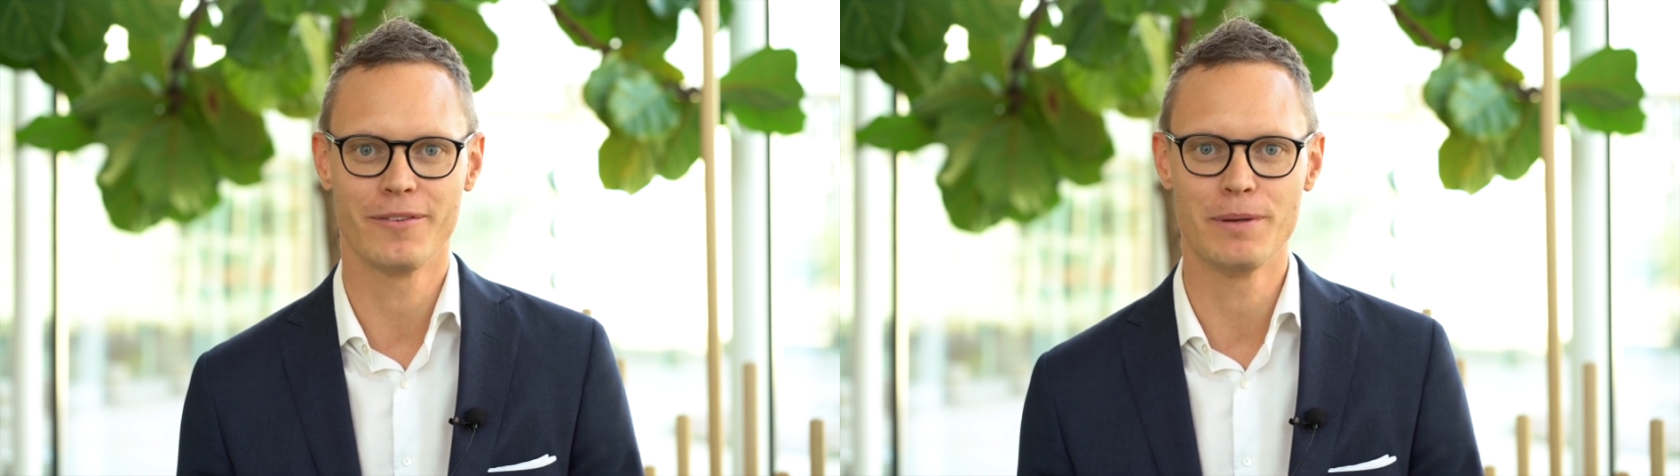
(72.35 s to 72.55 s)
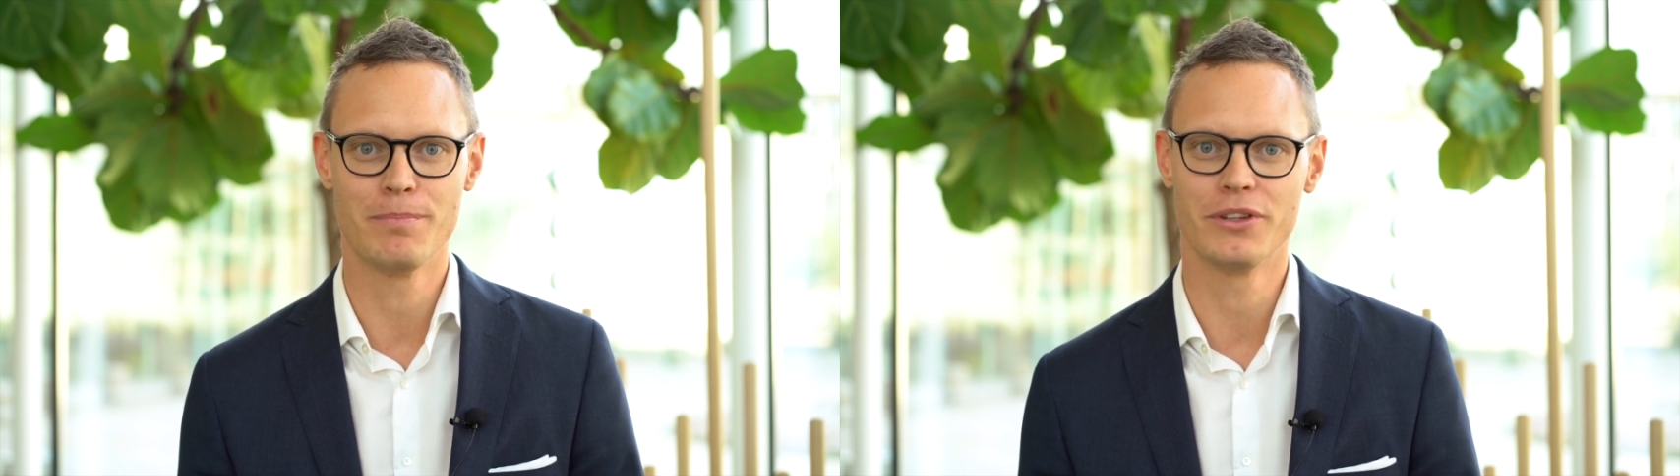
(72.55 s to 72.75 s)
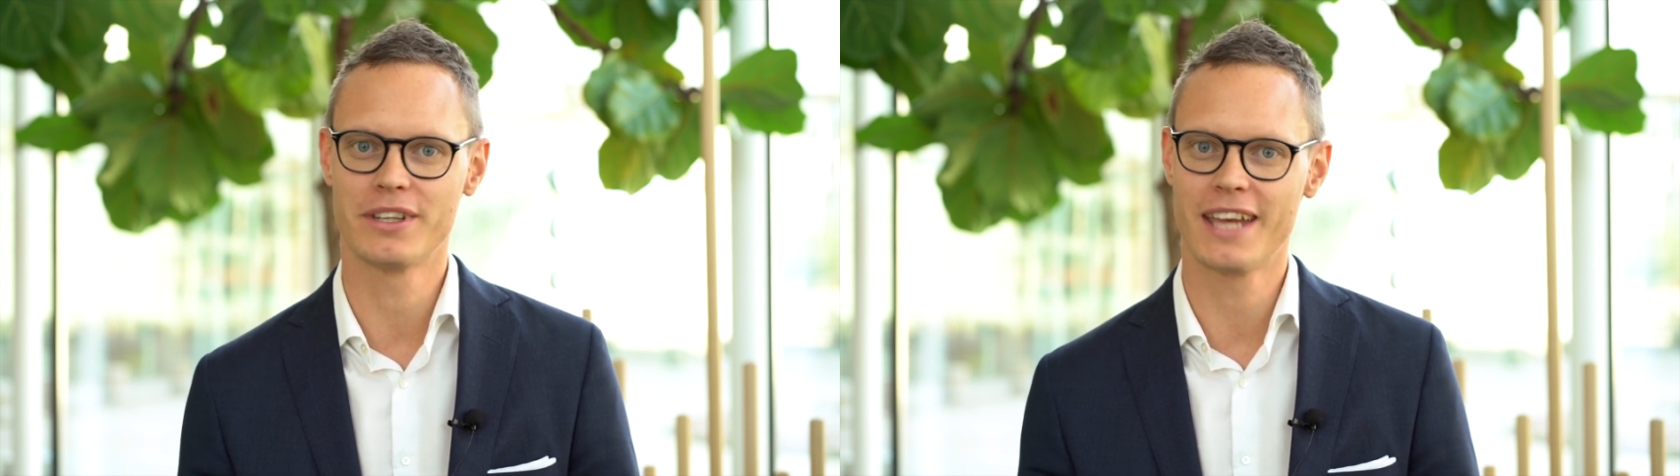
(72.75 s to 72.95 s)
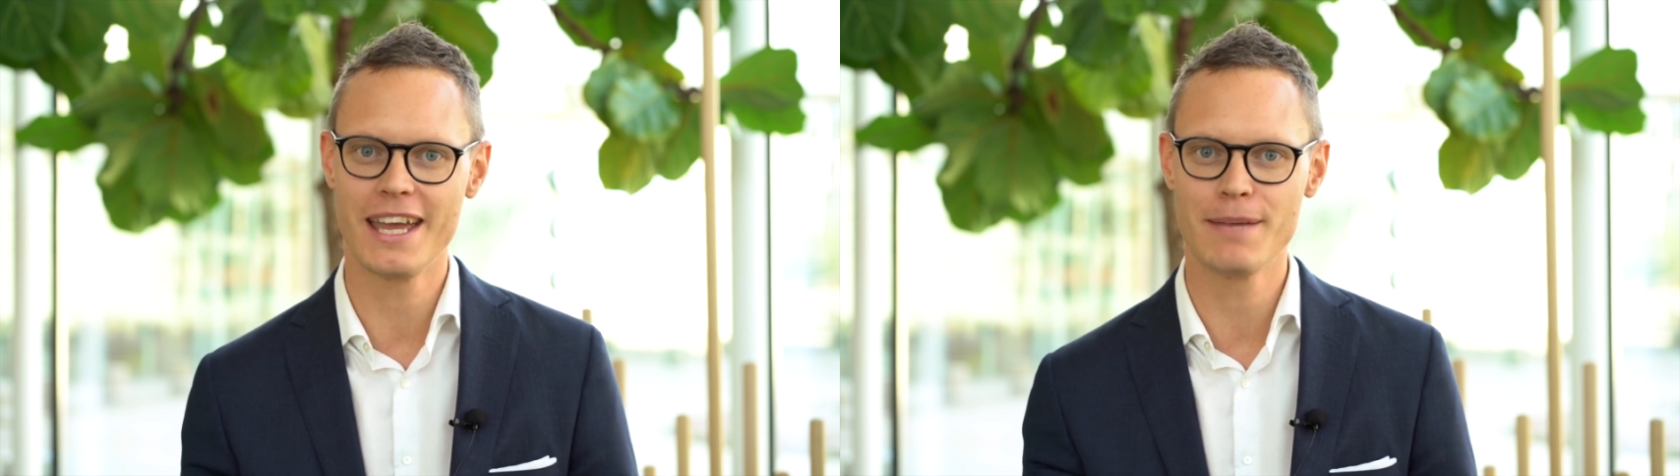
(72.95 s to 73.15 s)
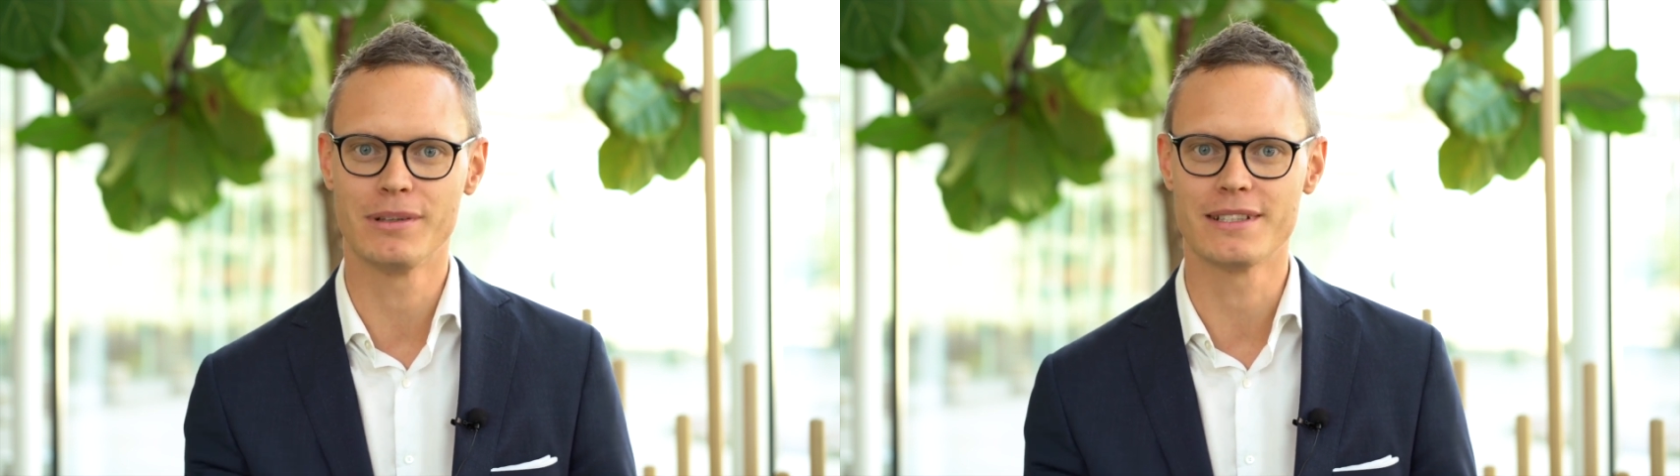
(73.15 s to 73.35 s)
We put
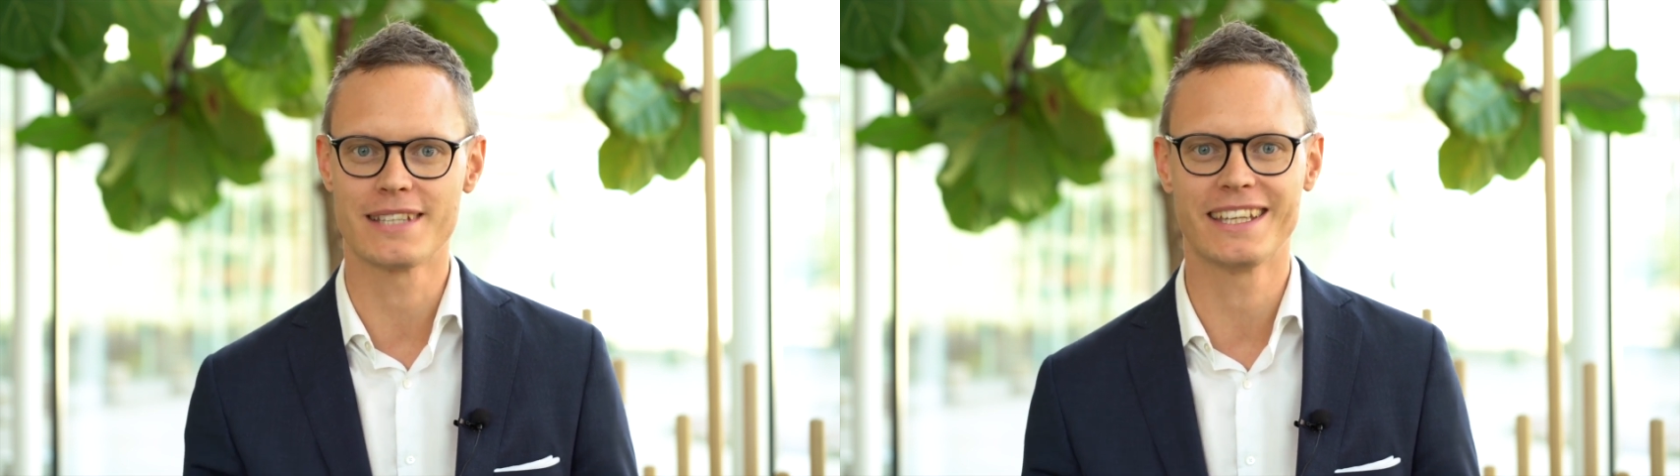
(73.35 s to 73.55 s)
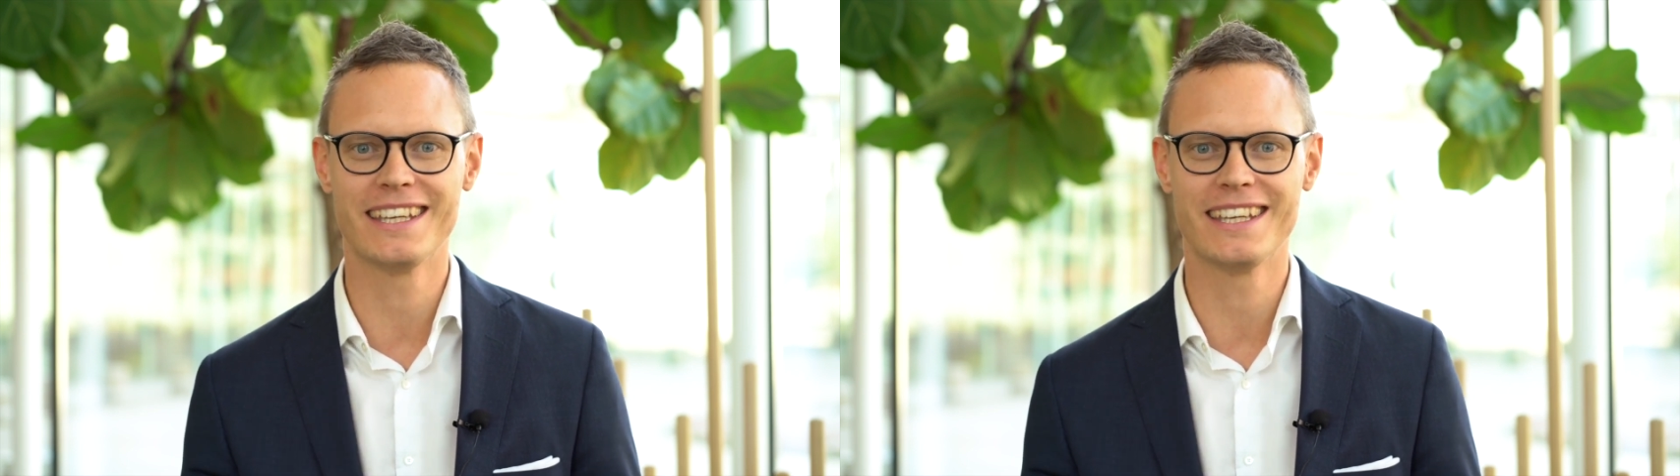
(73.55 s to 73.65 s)
cables and